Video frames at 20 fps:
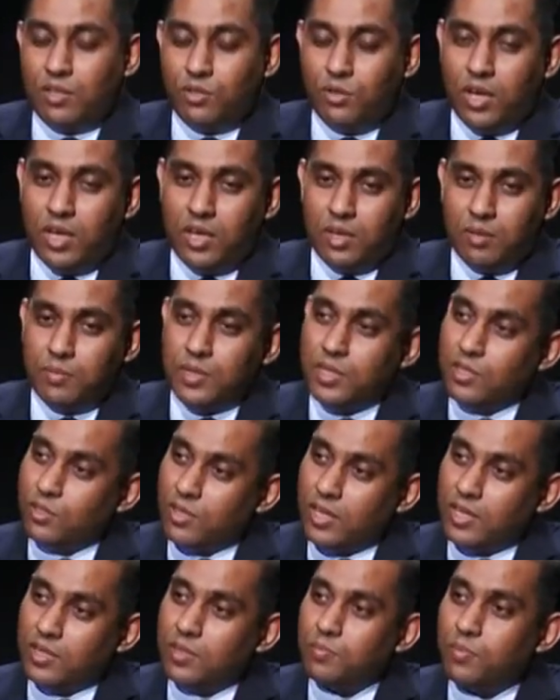able to
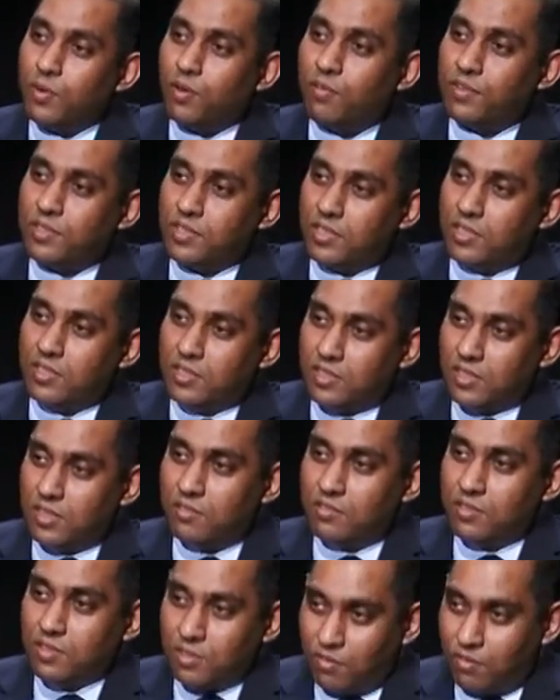get the professional
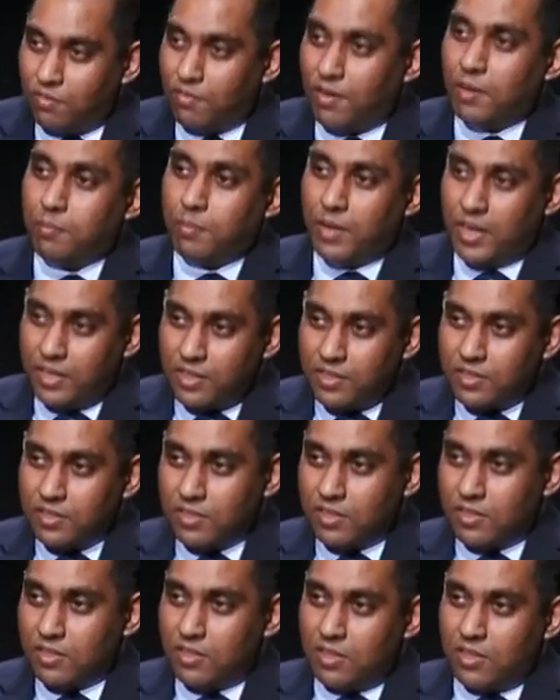services of a fund manager.
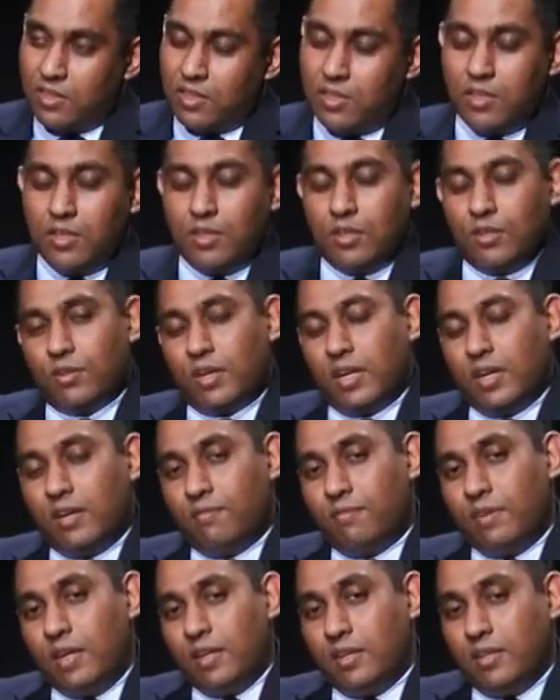Okay.
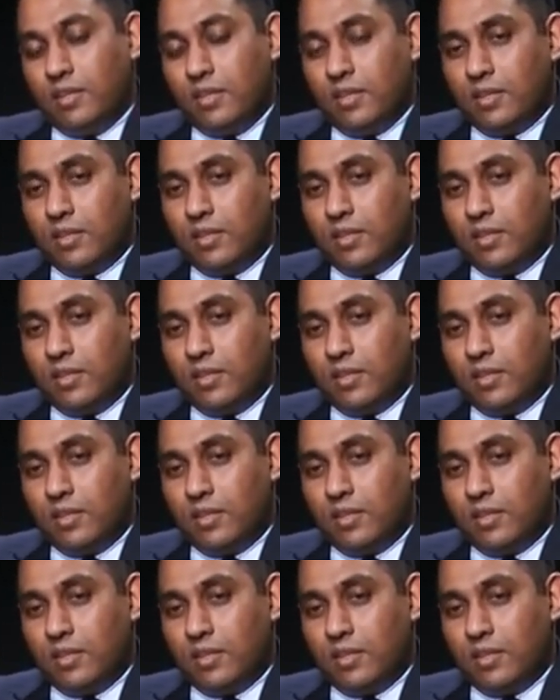When